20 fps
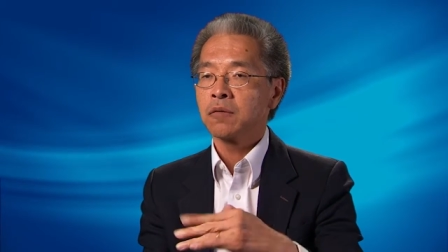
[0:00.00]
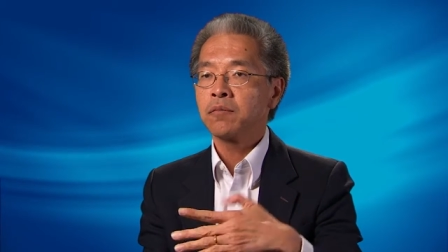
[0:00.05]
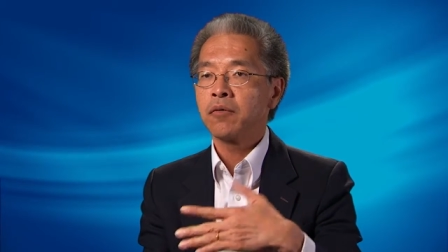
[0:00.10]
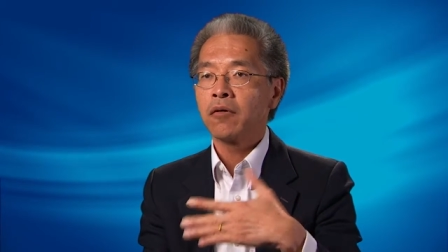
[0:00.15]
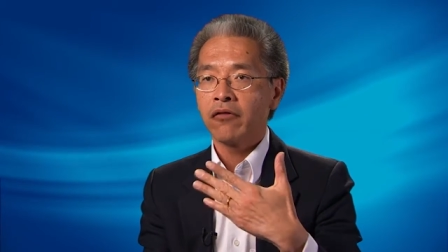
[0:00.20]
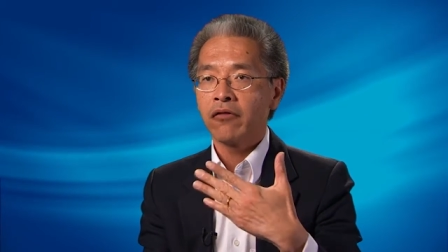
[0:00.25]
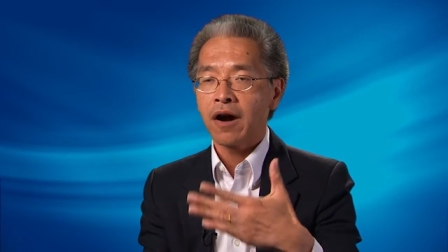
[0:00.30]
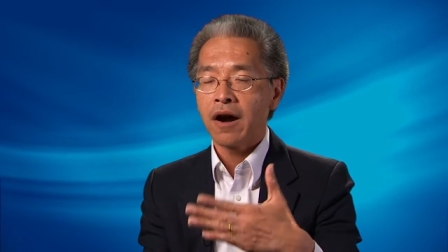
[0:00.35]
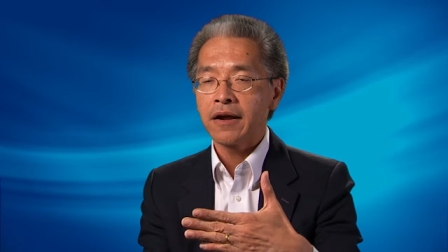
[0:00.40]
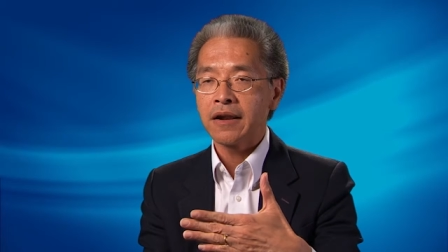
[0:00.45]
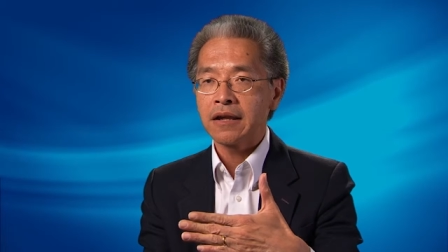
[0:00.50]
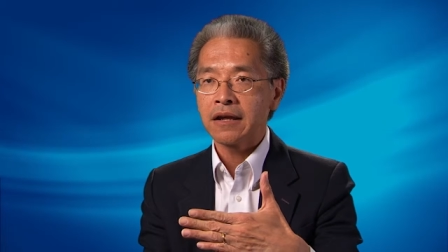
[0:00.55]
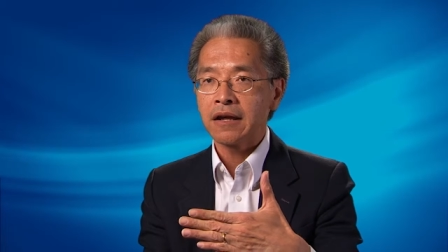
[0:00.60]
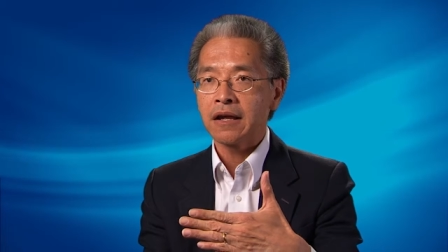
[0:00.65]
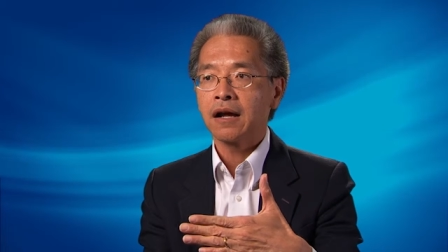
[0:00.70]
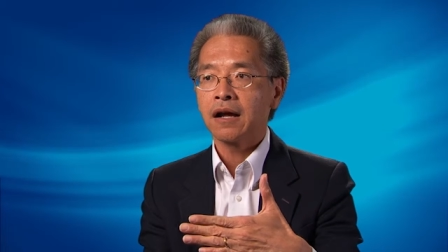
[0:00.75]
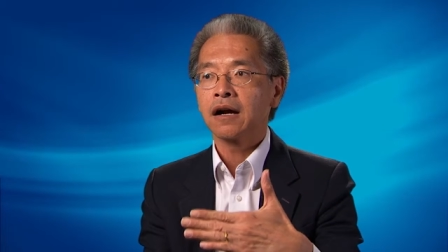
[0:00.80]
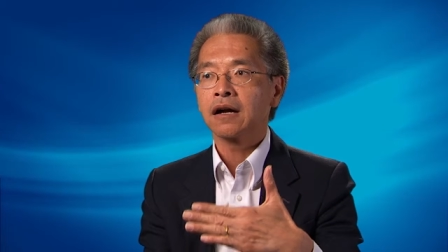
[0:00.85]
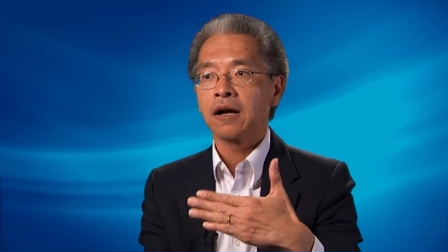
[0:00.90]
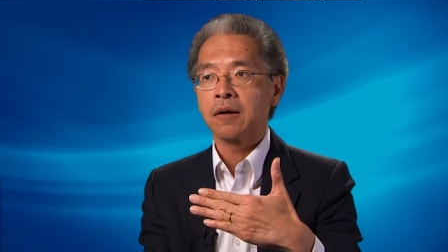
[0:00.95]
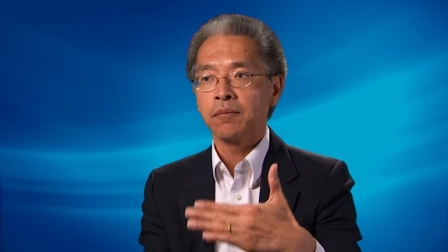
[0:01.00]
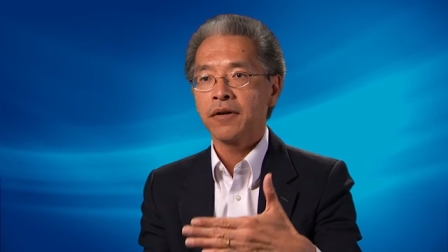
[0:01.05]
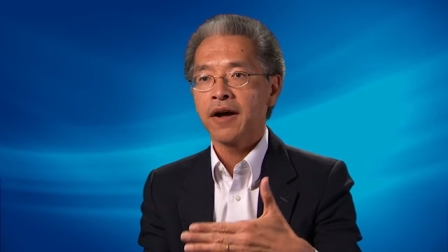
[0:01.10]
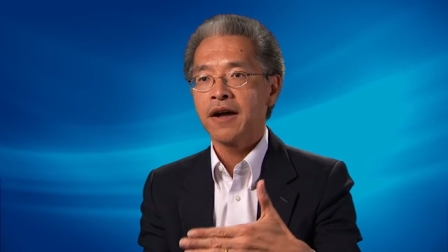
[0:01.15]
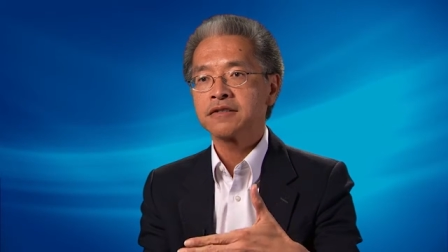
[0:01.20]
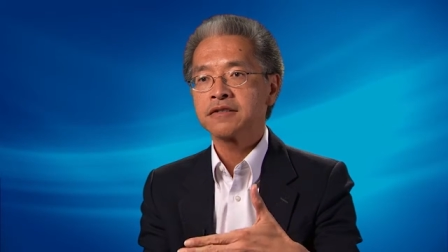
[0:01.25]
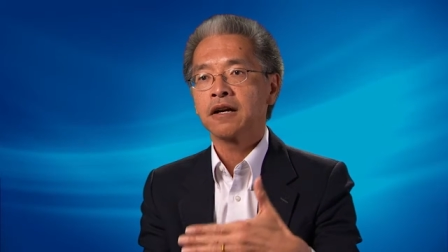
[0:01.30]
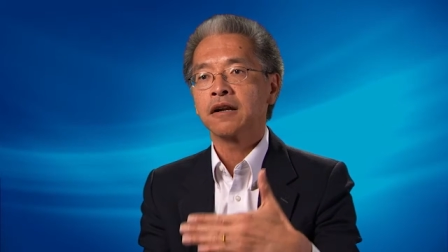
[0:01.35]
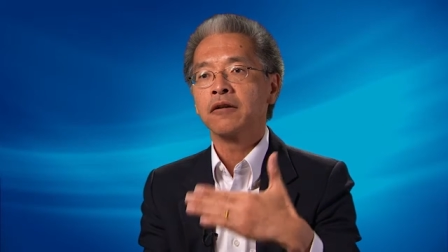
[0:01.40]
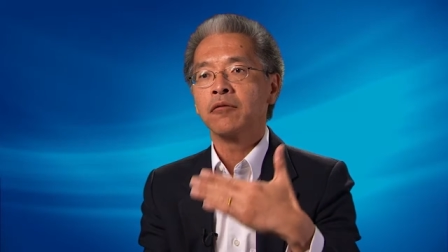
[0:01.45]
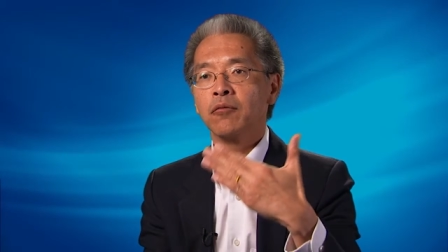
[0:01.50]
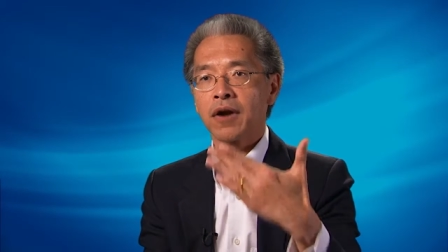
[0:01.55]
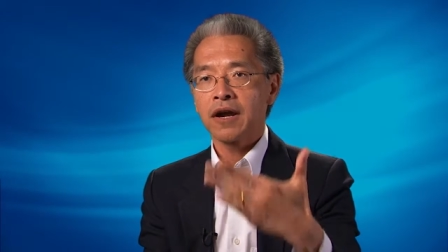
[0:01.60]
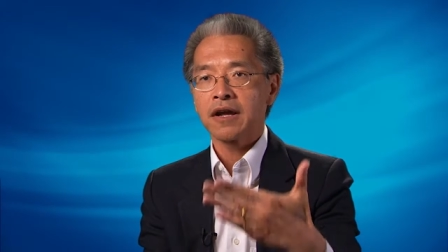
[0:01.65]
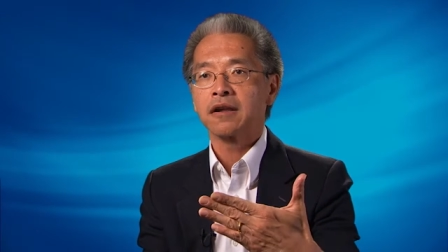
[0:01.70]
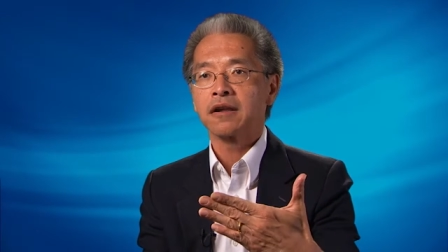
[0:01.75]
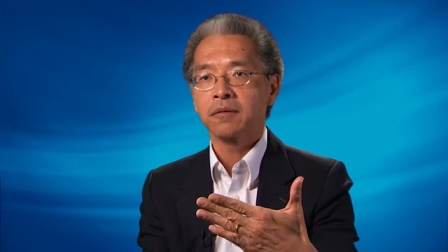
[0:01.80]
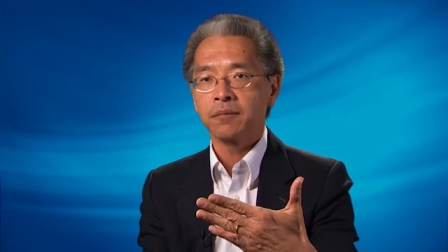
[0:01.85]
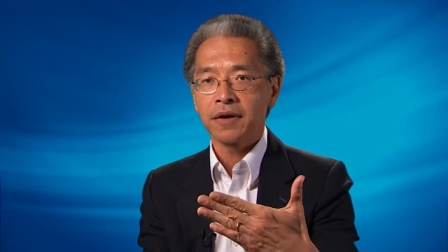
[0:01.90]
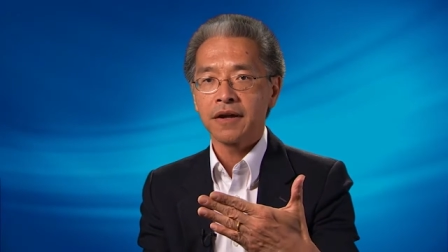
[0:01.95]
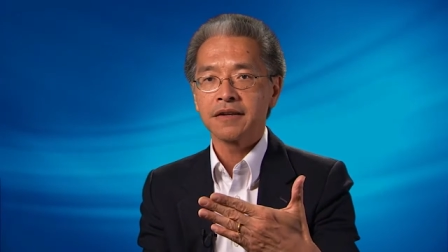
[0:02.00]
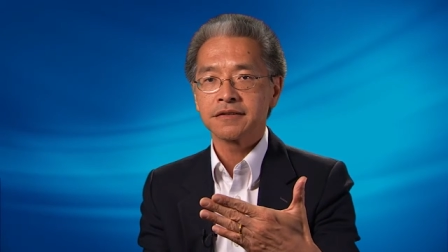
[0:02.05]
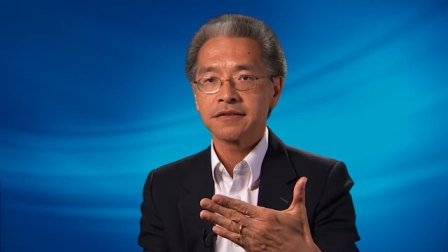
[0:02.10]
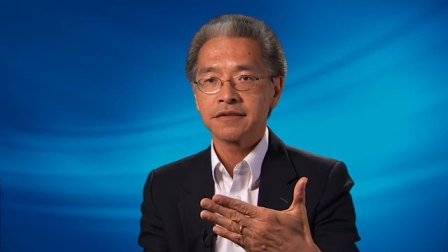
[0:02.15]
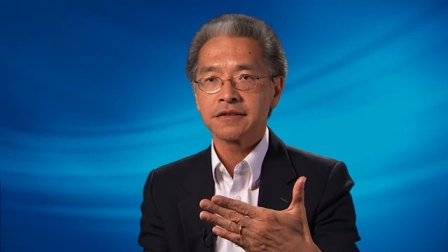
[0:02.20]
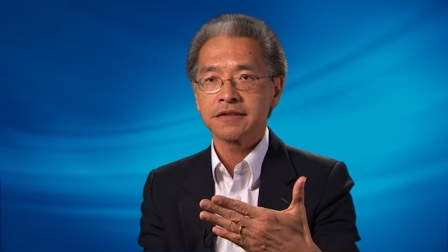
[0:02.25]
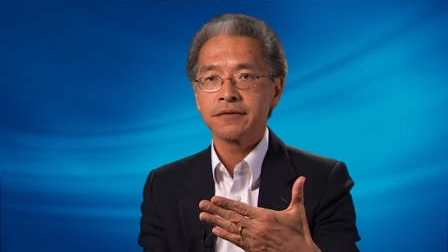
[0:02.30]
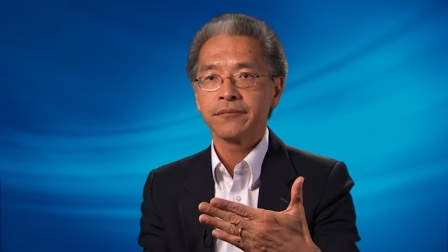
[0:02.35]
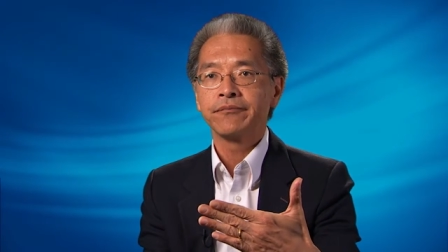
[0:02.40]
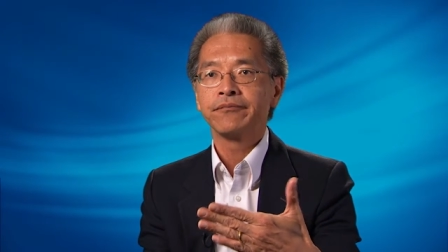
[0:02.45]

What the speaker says: providing it a compliance on a regular basis.